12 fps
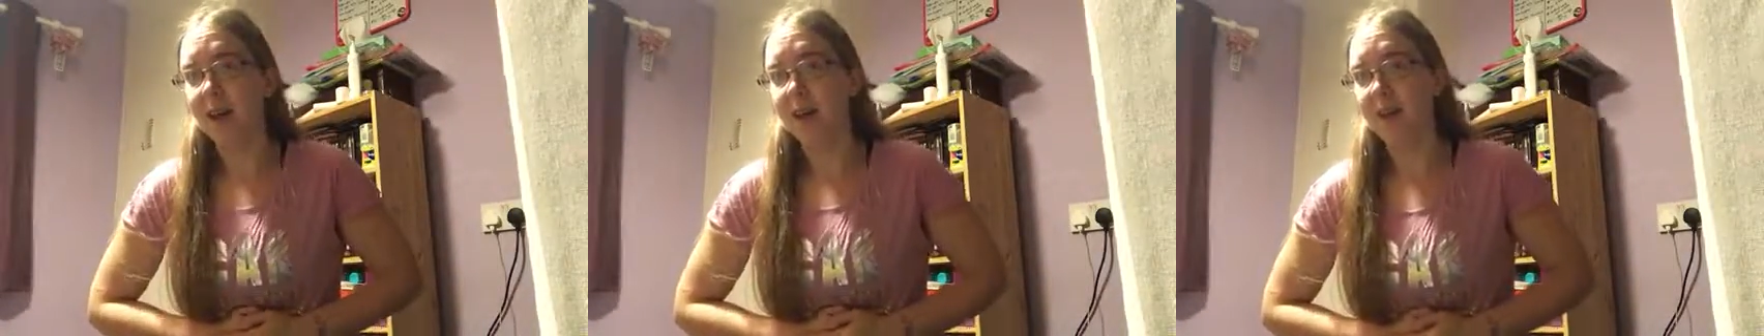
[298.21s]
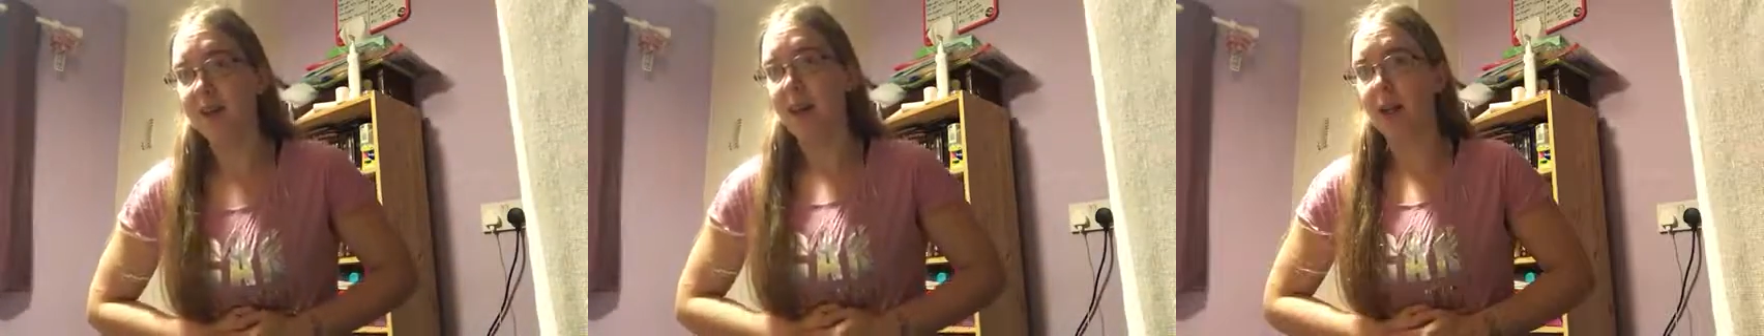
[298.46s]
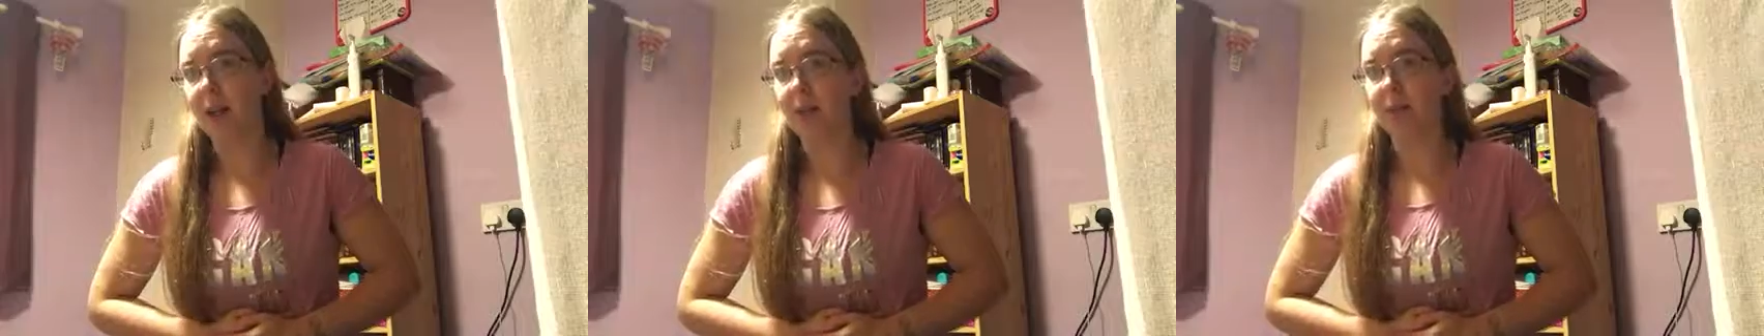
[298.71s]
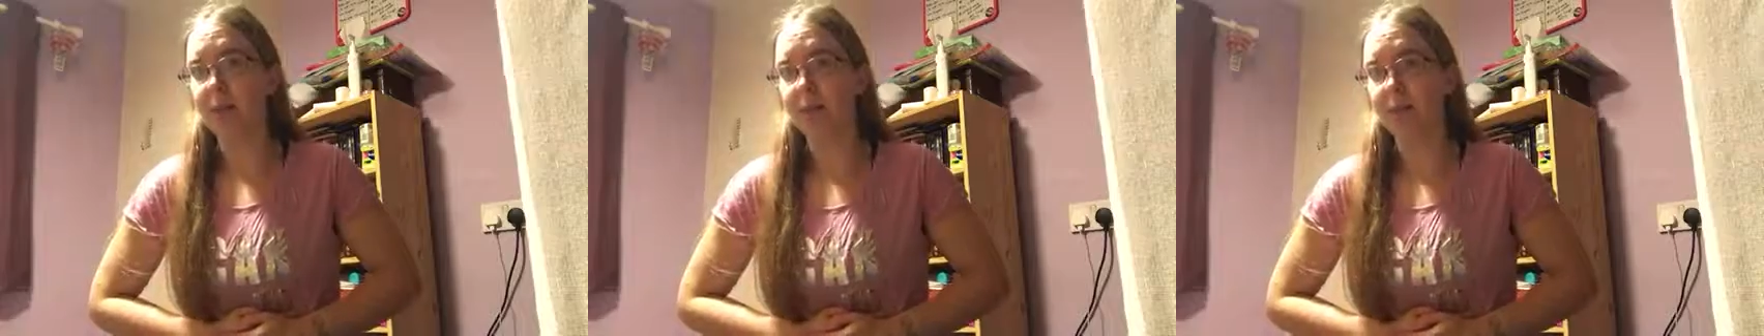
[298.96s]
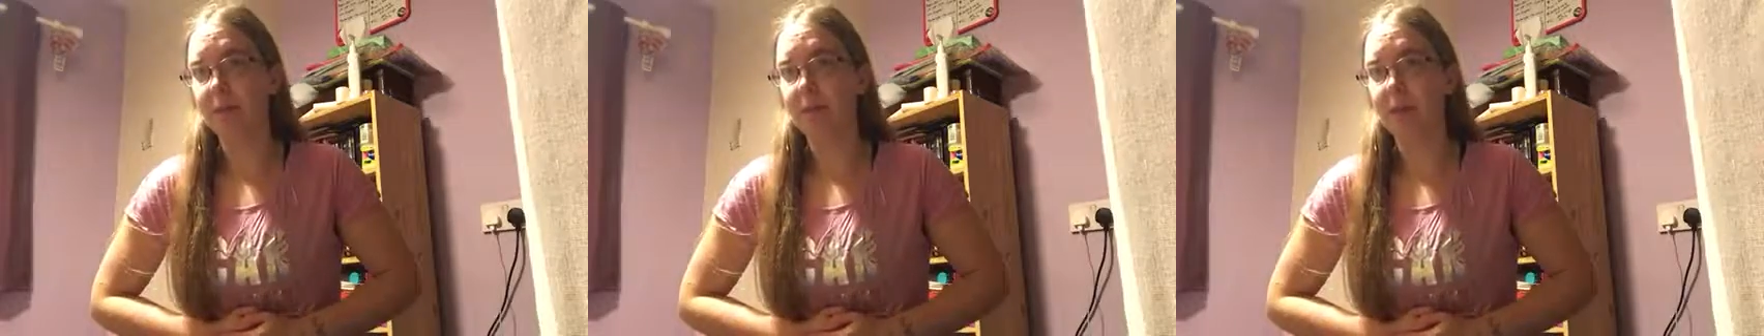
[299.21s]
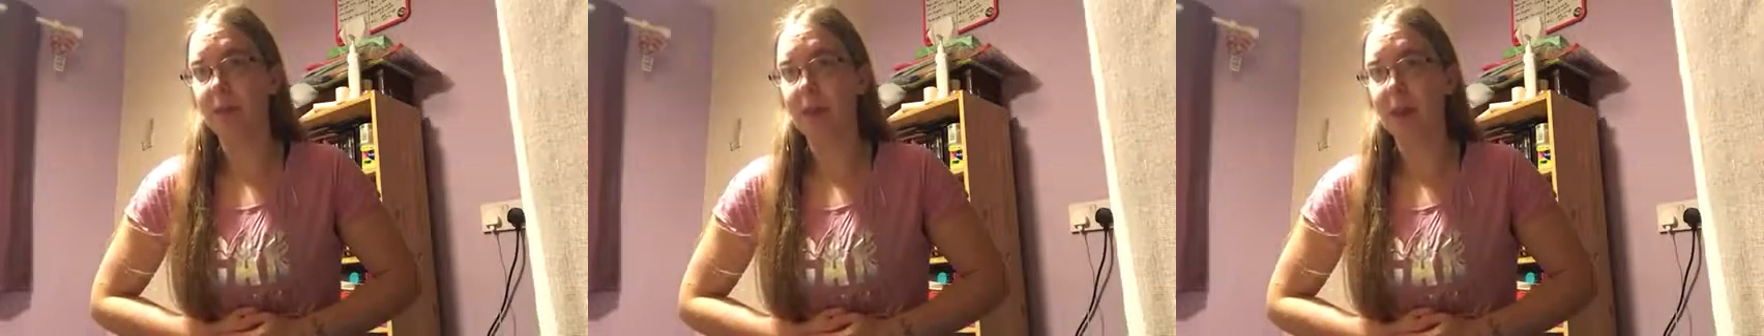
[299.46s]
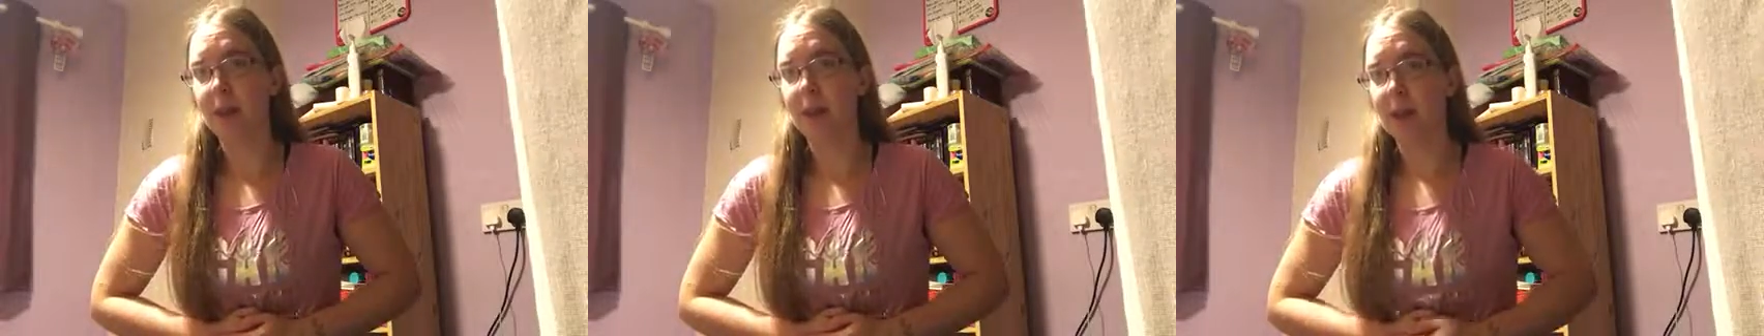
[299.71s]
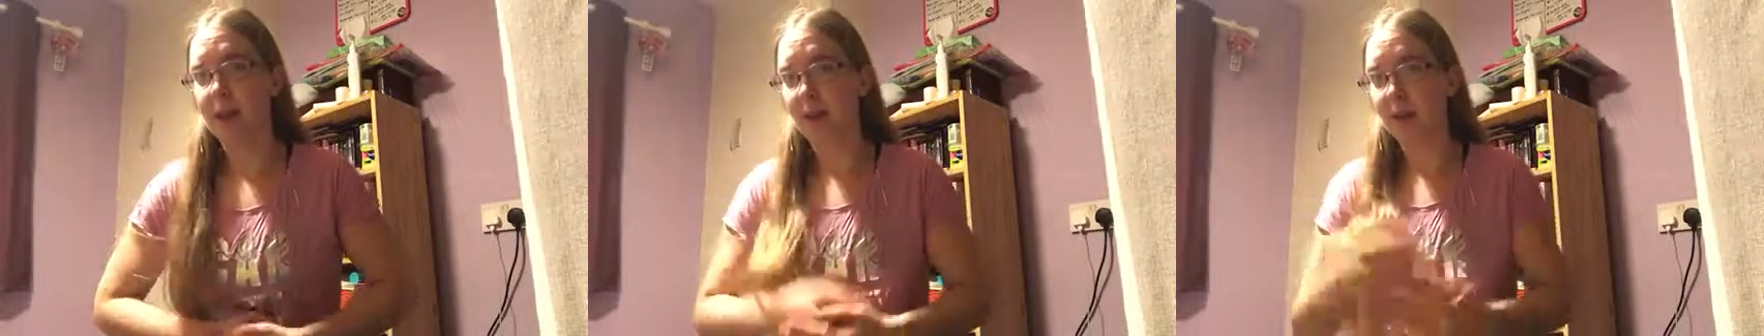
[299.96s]
And if I hum,
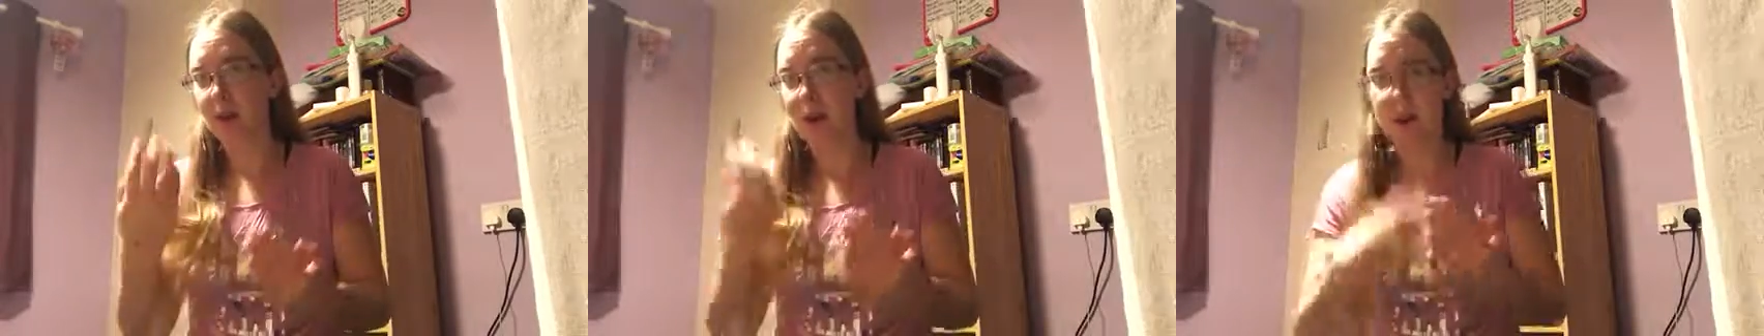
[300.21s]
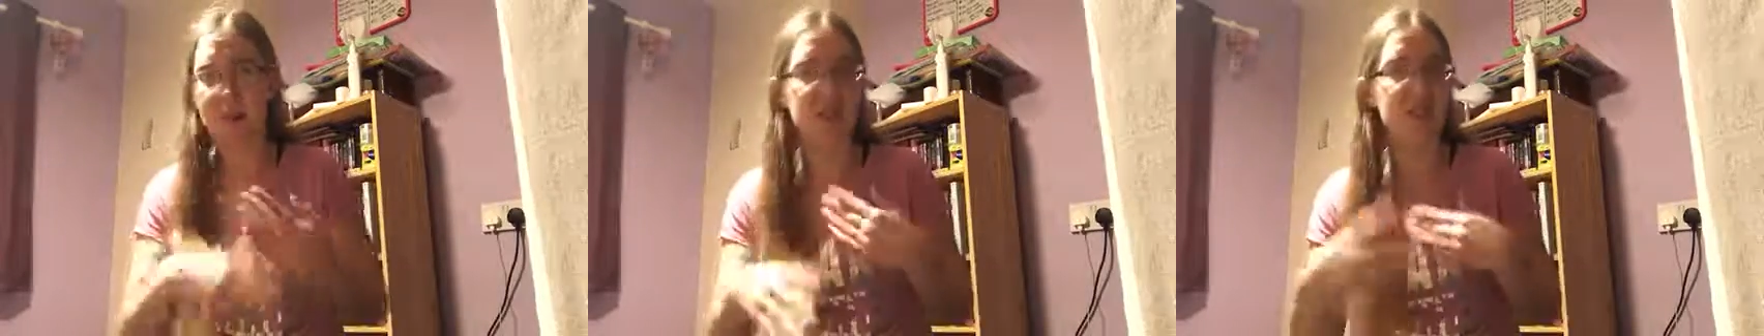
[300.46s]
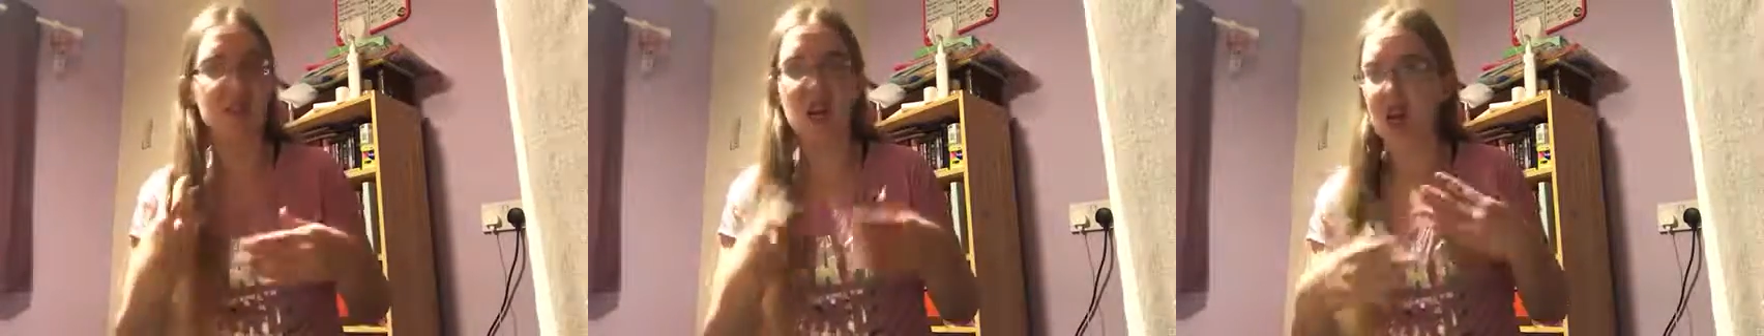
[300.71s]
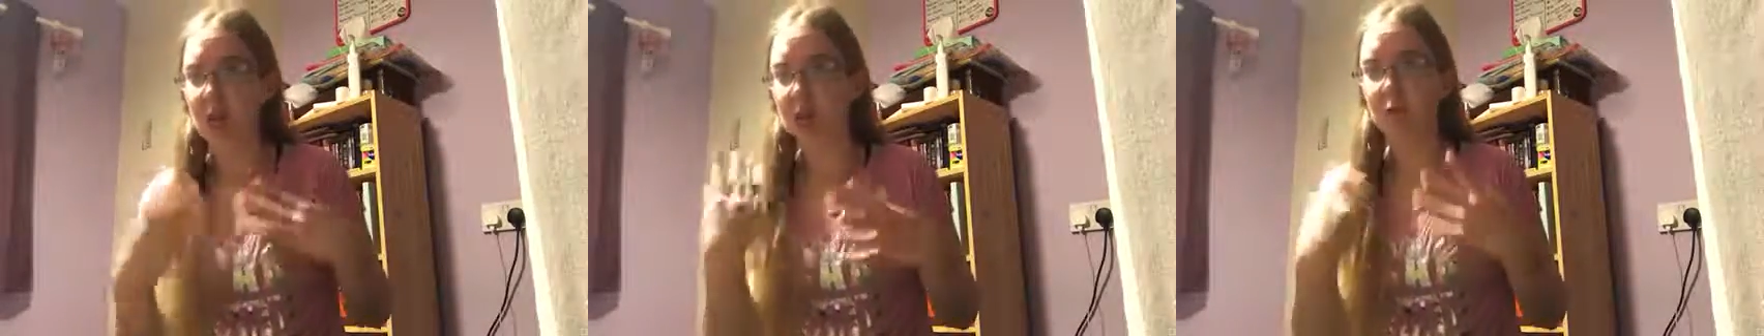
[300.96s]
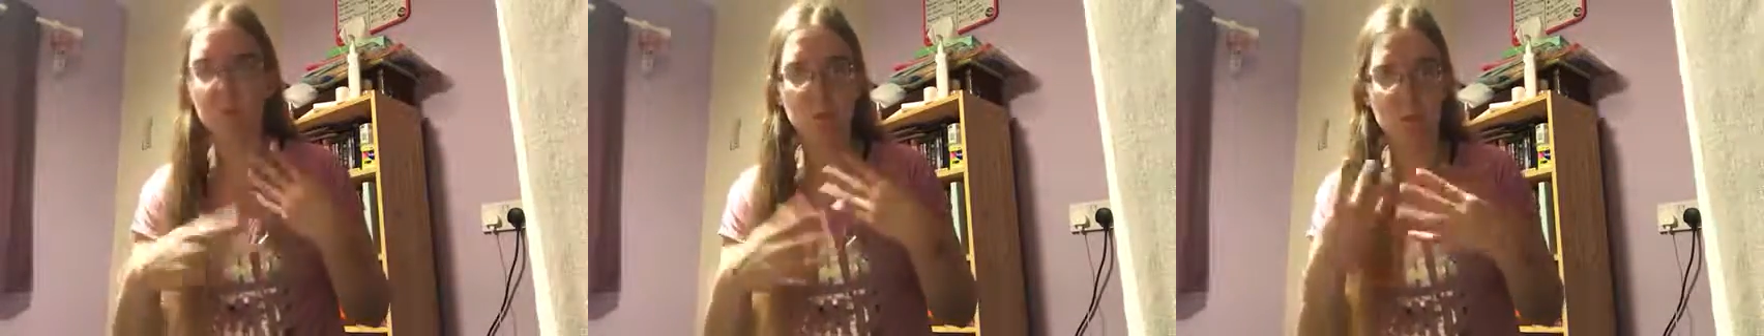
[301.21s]
if I sing,